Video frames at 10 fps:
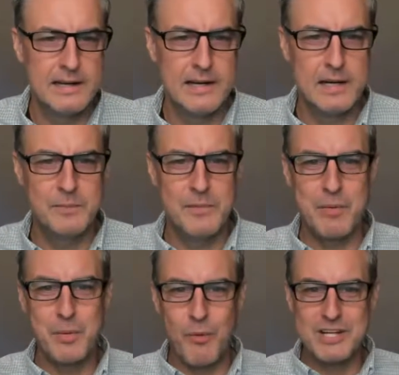Uh, I
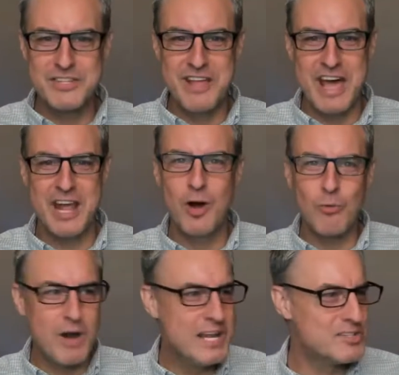remember watching that
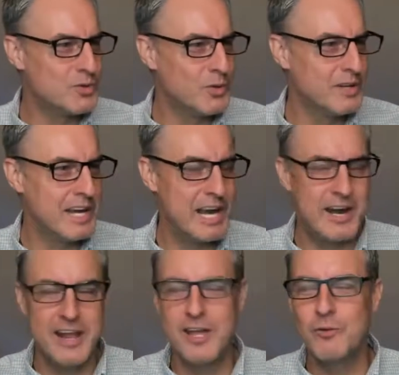Hellraiser,
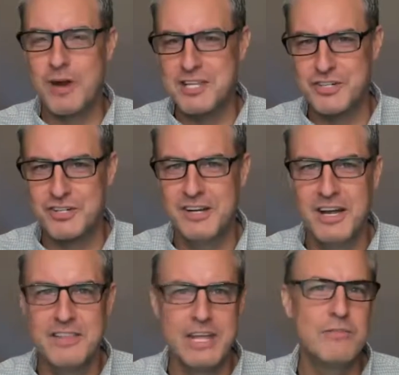Hellraiser,
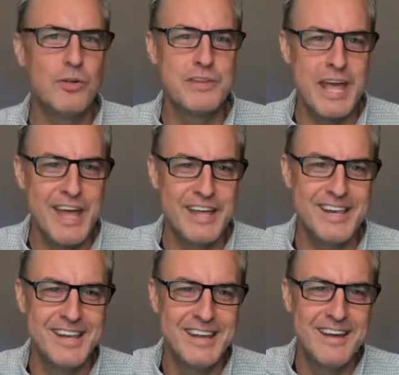The Evil
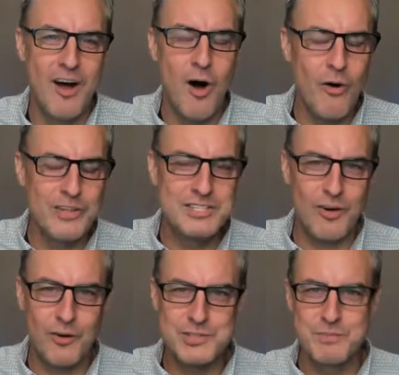Dead, all these
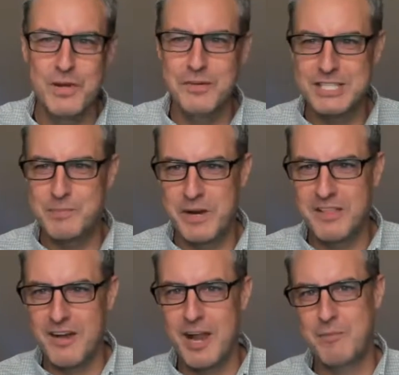awesome movies,
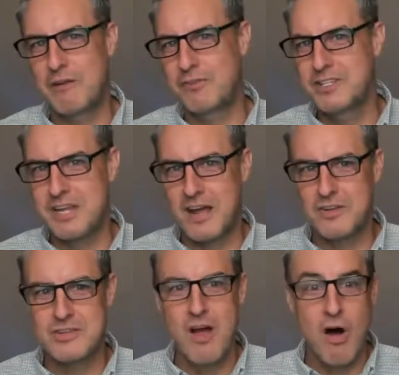spending the night at my friend's
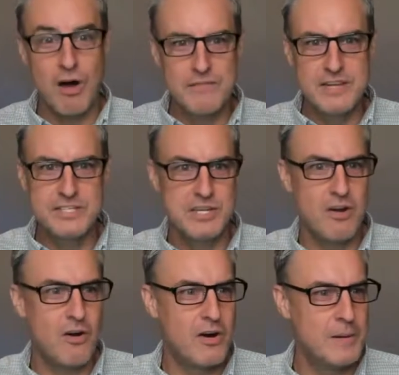house on
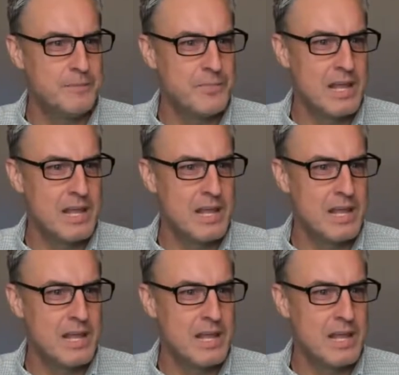VCR,